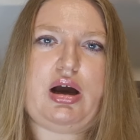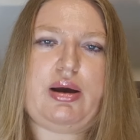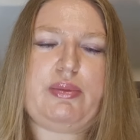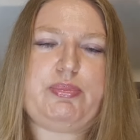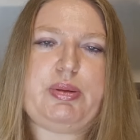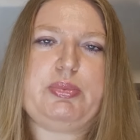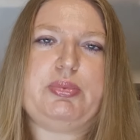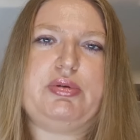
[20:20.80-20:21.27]

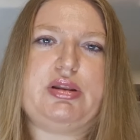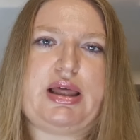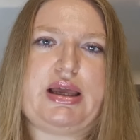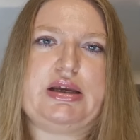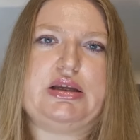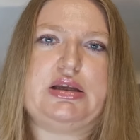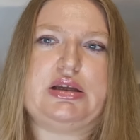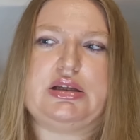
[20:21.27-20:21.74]
People
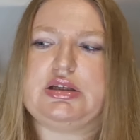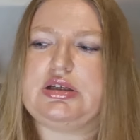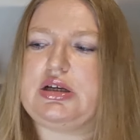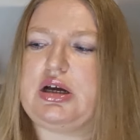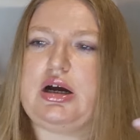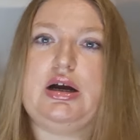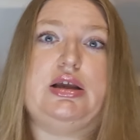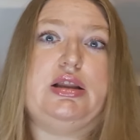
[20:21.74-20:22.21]
like it,
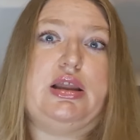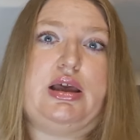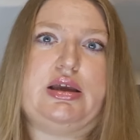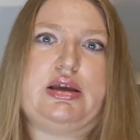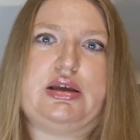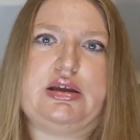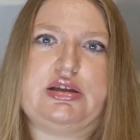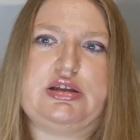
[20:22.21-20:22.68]
I
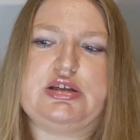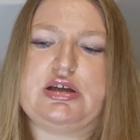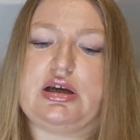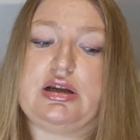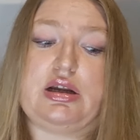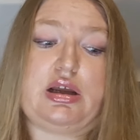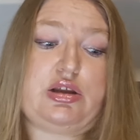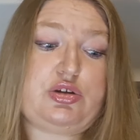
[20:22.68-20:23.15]
like it,
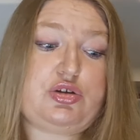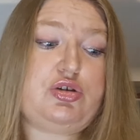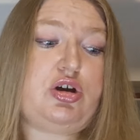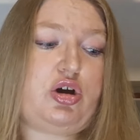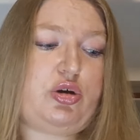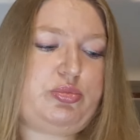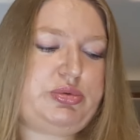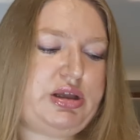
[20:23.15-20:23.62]
and I do
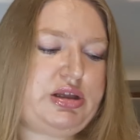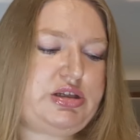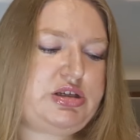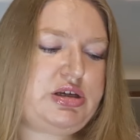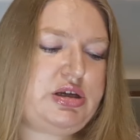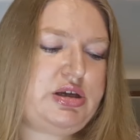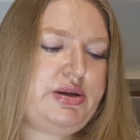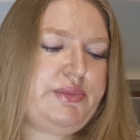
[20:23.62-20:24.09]
hope that
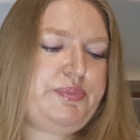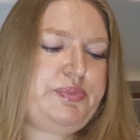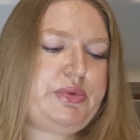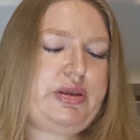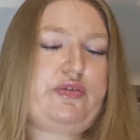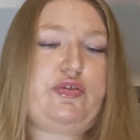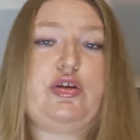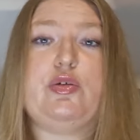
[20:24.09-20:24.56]

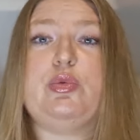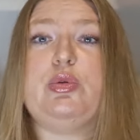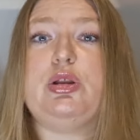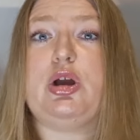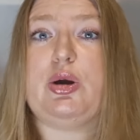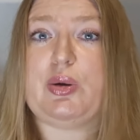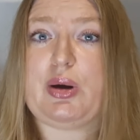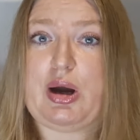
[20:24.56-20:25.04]
if you will
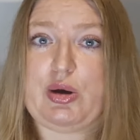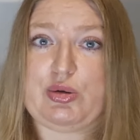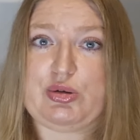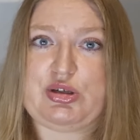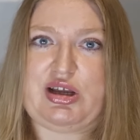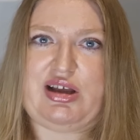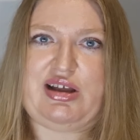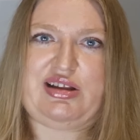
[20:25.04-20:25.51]
go out
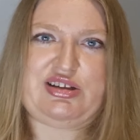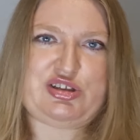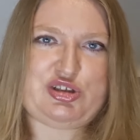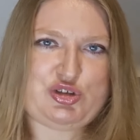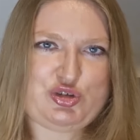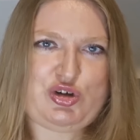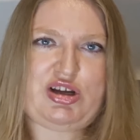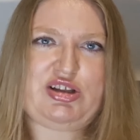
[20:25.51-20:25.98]
and
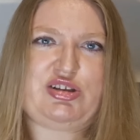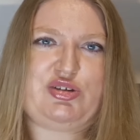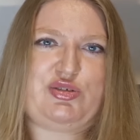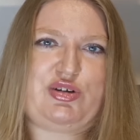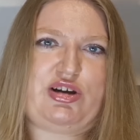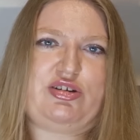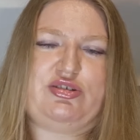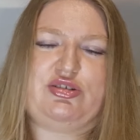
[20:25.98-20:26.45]
try these
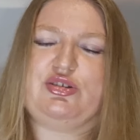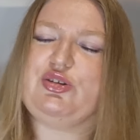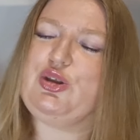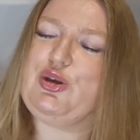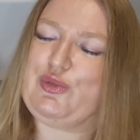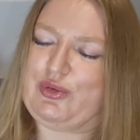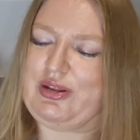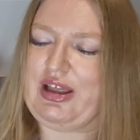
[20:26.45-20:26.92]
fragrances,
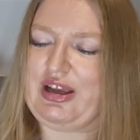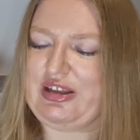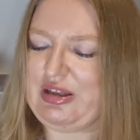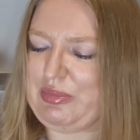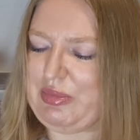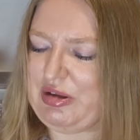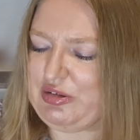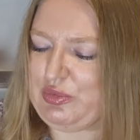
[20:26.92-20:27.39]
you will like
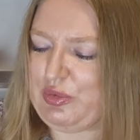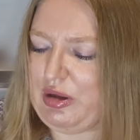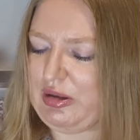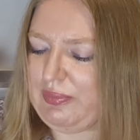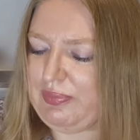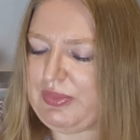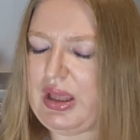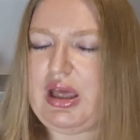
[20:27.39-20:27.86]
them as
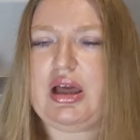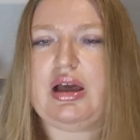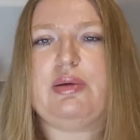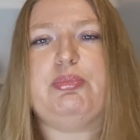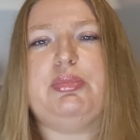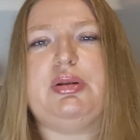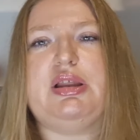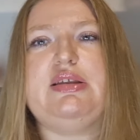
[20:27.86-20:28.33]
well.
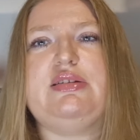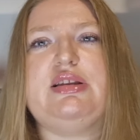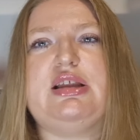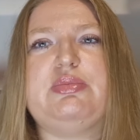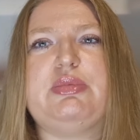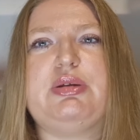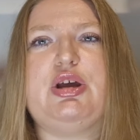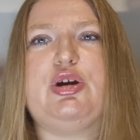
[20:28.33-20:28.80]
Please
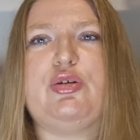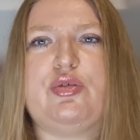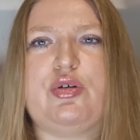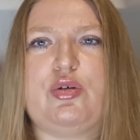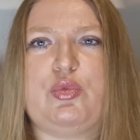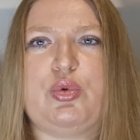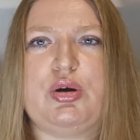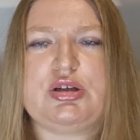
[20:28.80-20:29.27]
let me know,
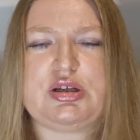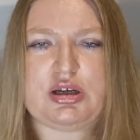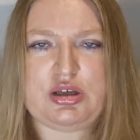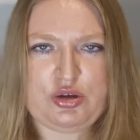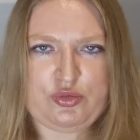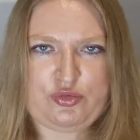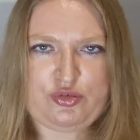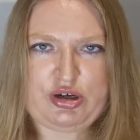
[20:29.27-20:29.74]
what are
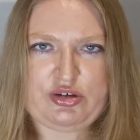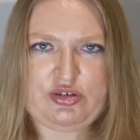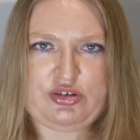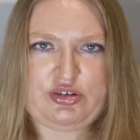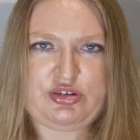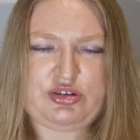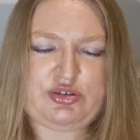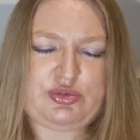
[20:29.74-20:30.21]
your
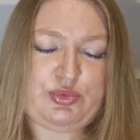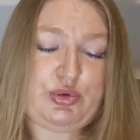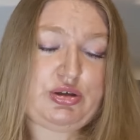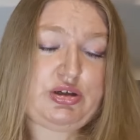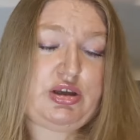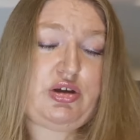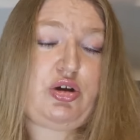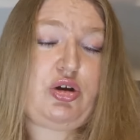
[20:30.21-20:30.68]
fragrances? What
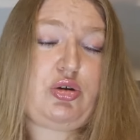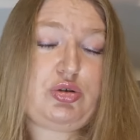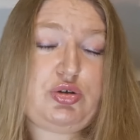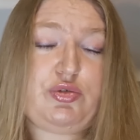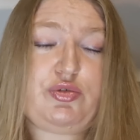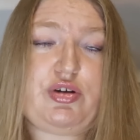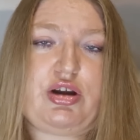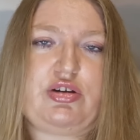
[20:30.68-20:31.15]
are your go-to
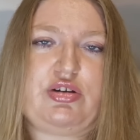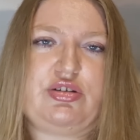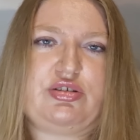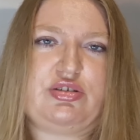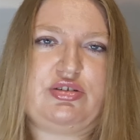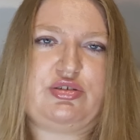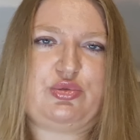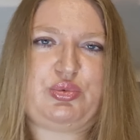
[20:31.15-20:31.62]

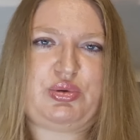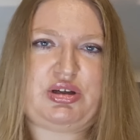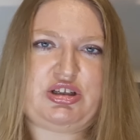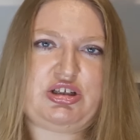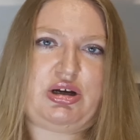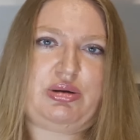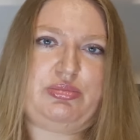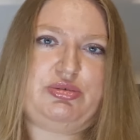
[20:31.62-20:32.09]
fragrances when
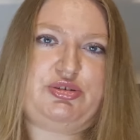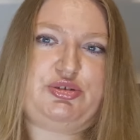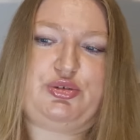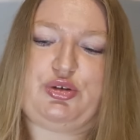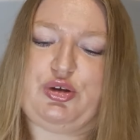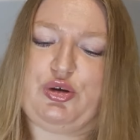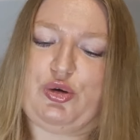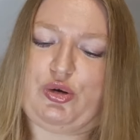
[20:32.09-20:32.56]
it comes to
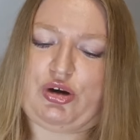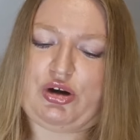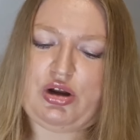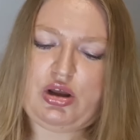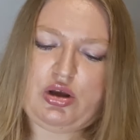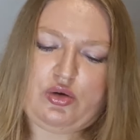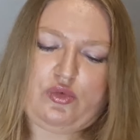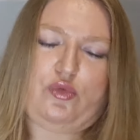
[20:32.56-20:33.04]
your
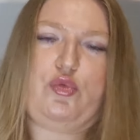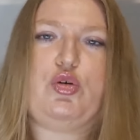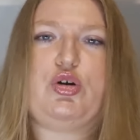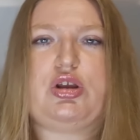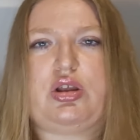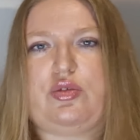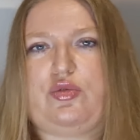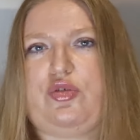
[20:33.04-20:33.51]

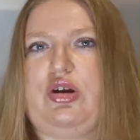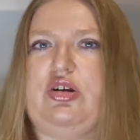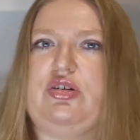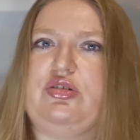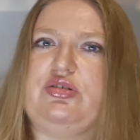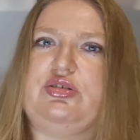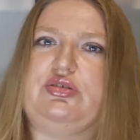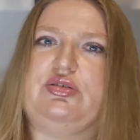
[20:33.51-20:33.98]
working
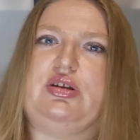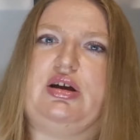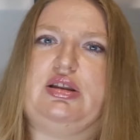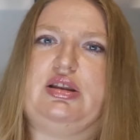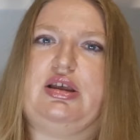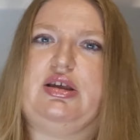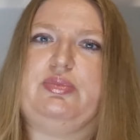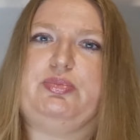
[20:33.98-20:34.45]
fragrances? Are
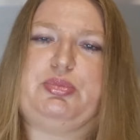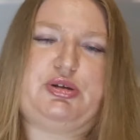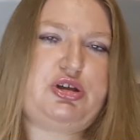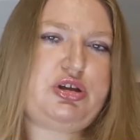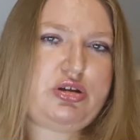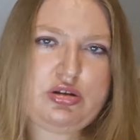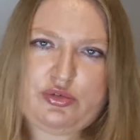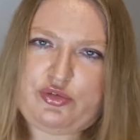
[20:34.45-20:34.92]
there
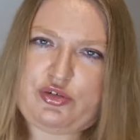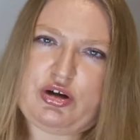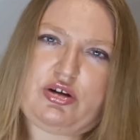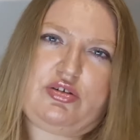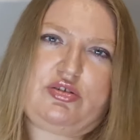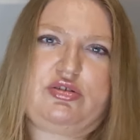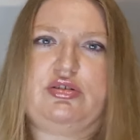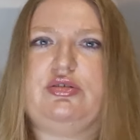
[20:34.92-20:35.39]
particular
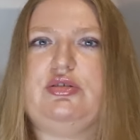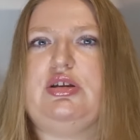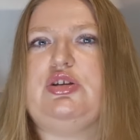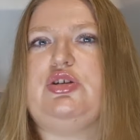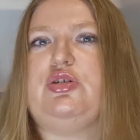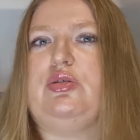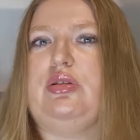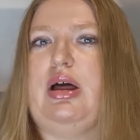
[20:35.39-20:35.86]
fragrances
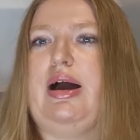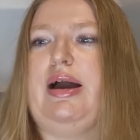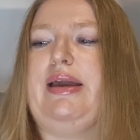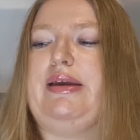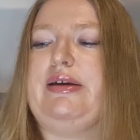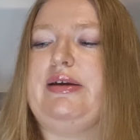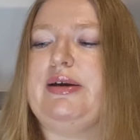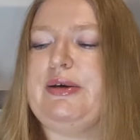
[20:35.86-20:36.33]
that you
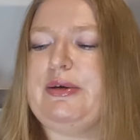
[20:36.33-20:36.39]
like?